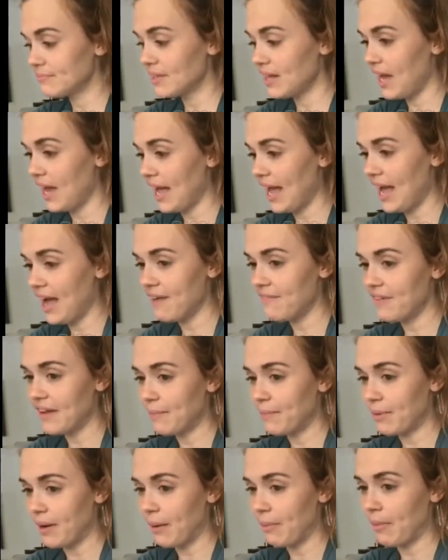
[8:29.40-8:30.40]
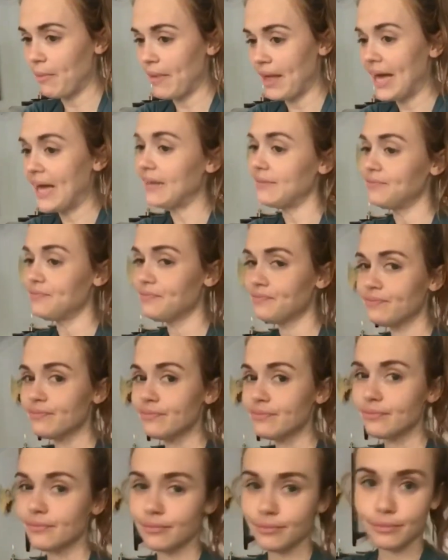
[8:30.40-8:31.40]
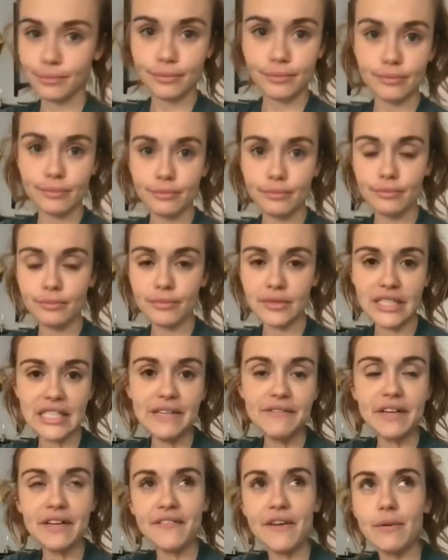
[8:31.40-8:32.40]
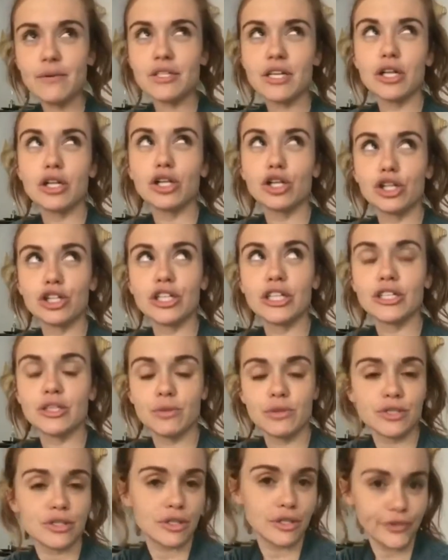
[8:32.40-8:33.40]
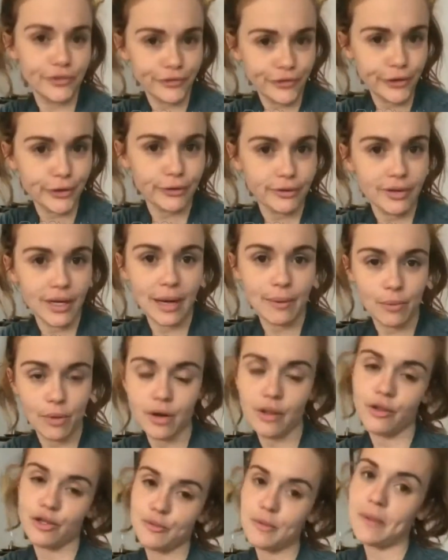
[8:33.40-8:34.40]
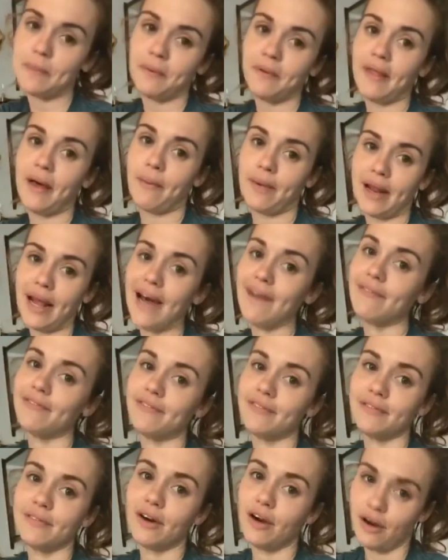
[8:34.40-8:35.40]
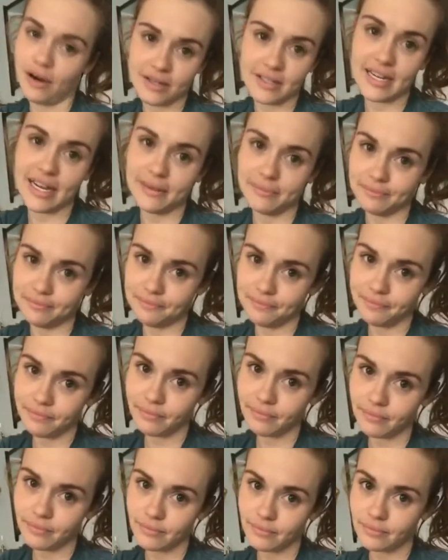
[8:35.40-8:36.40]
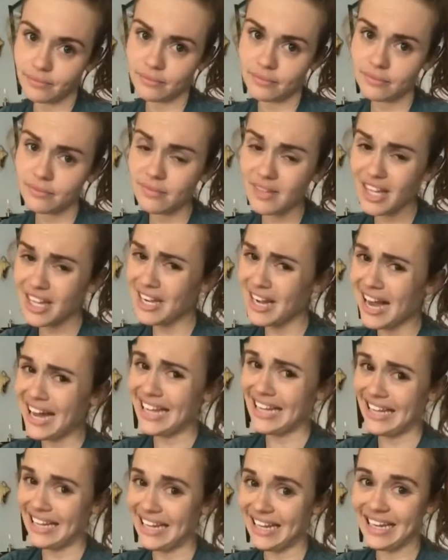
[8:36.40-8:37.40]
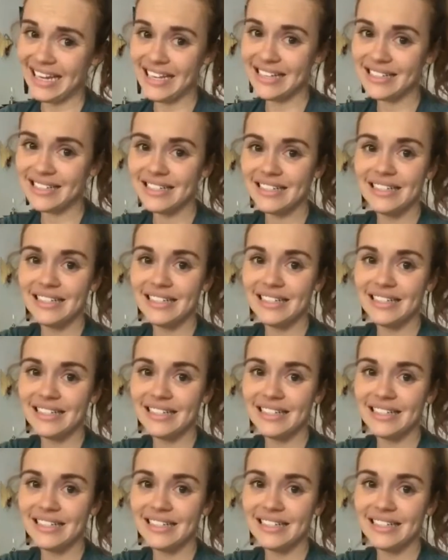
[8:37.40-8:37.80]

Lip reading: I have a problem that even if I wasn't allergic to a certain food, I'm one of those people that would have a hard time not eating it.